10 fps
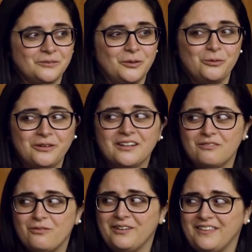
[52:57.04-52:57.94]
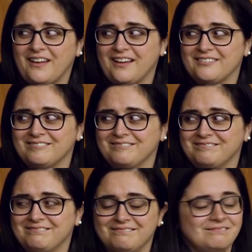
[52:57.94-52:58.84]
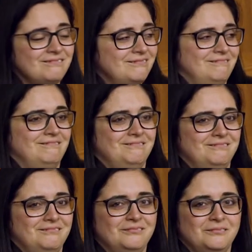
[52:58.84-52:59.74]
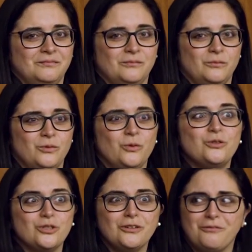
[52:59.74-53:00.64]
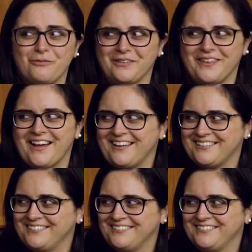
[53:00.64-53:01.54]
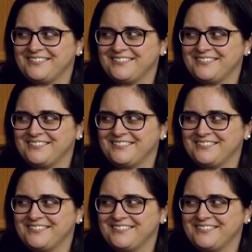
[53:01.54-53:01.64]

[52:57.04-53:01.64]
who can afford that? Mm-hmm. Hmm. Who should afford that? Right.